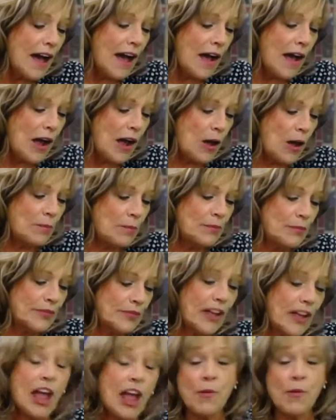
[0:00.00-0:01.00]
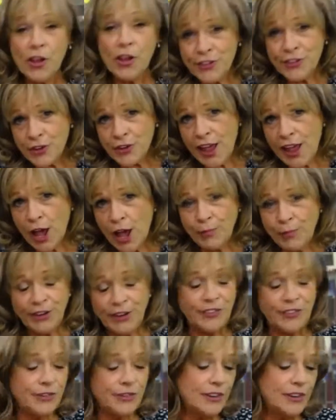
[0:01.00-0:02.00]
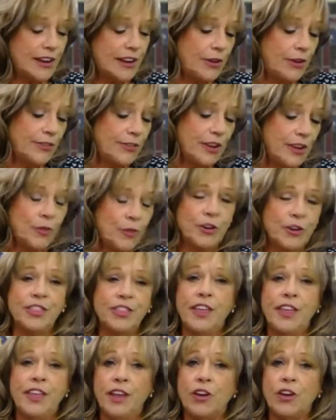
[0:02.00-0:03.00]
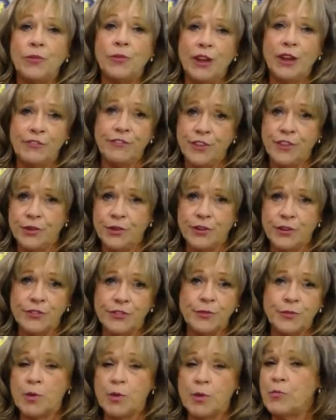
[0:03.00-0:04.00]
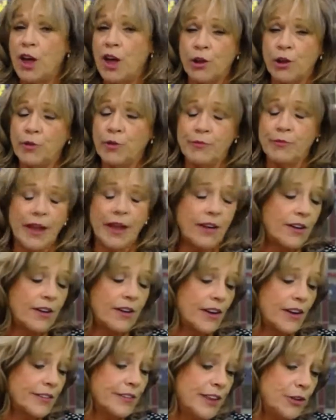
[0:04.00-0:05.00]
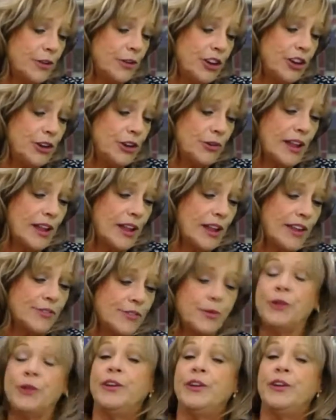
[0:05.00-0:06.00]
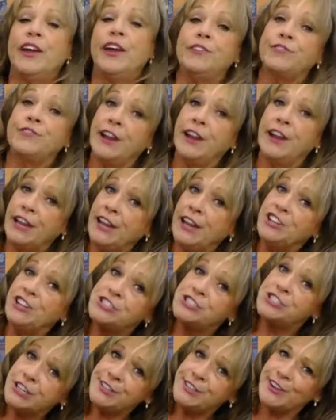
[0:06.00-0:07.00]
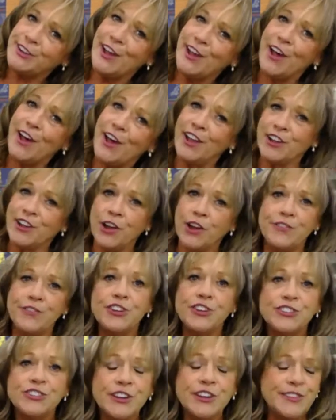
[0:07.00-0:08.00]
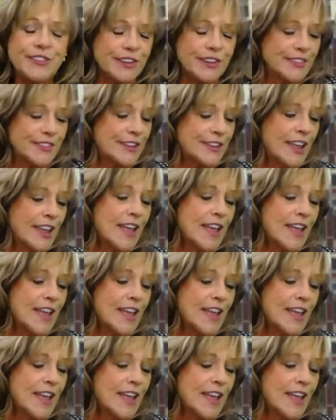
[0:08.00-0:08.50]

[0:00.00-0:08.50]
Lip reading: I'm also happy to announce, and I want to thank all my viewers from the bottom of my heart, that, last week we had Frankie Shinta on of the Shintas.